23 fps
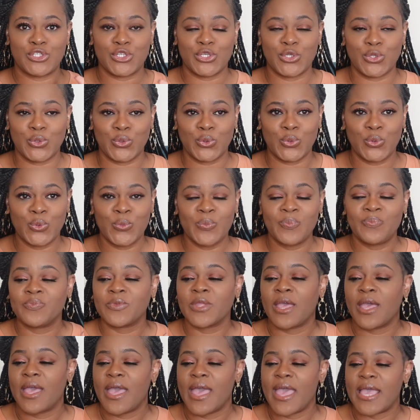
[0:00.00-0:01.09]
two.
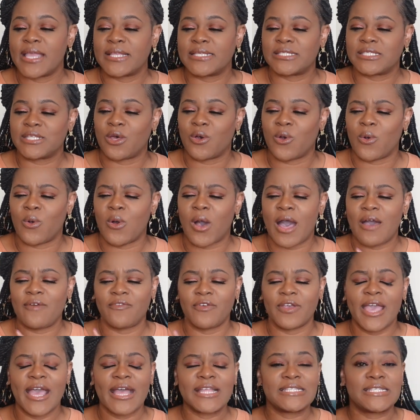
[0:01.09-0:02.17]
And so I
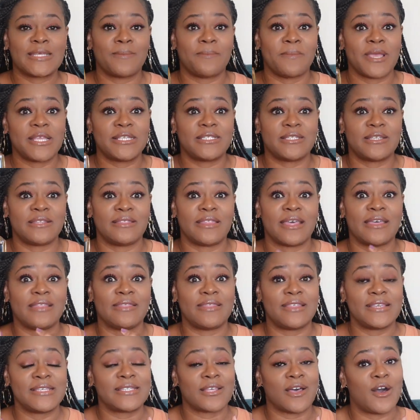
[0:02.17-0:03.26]
forgot to mention
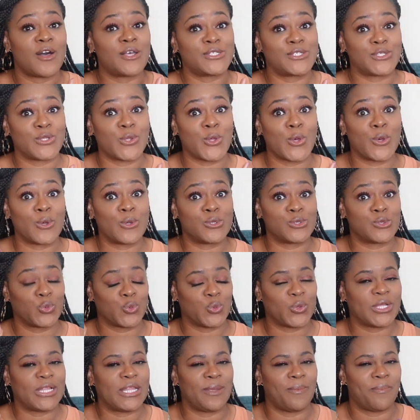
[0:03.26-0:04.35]
that this also goes
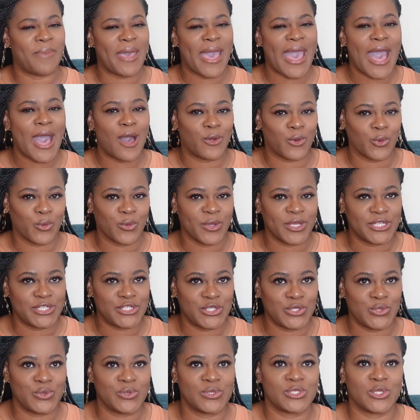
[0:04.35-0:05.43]
really powdery
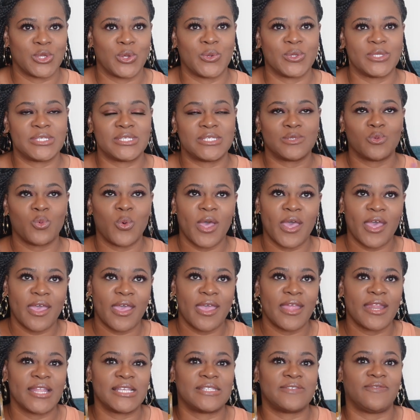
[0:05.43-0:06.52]
too. So it's
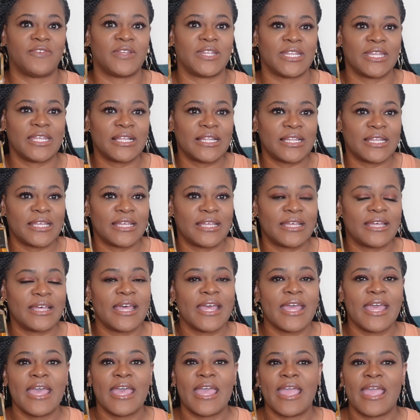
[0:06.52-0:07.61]
suede, it's vanilla,
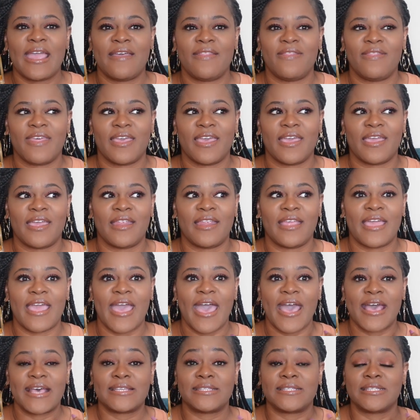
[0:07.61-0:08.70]
and then it
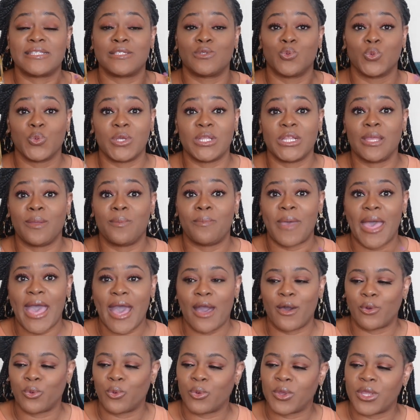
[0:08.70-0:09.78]
has this really
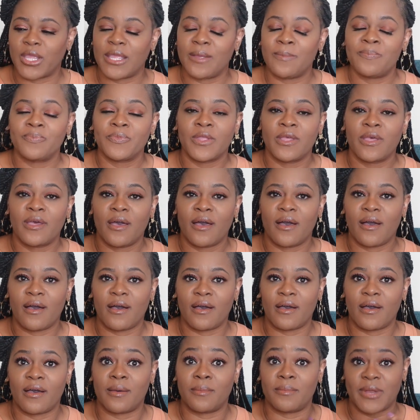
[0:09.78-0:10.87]
powdery
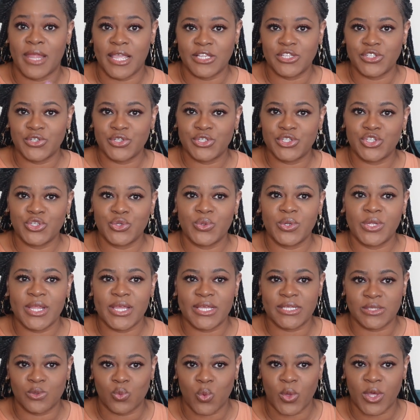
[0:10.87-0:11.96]
um, nature to it
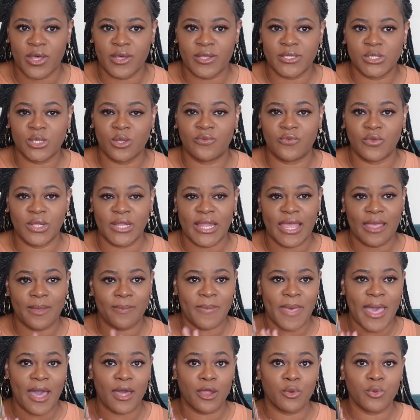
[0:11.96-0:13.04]
as well. So if you like
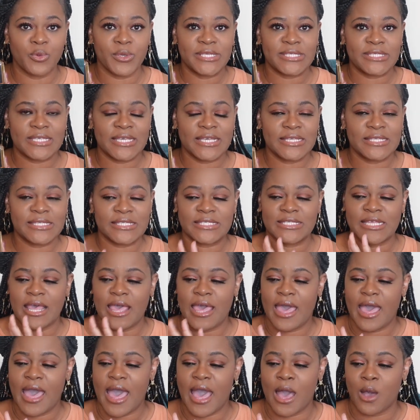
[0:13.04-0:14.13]
powdery scents,
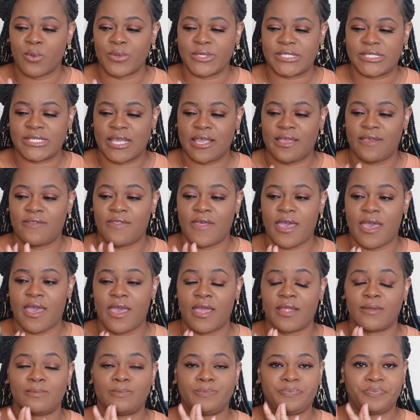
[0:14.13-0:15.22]
I would say
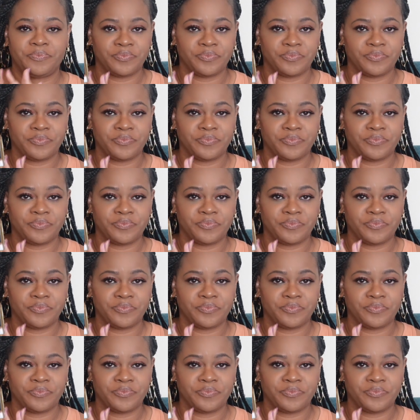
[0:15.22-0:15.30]
that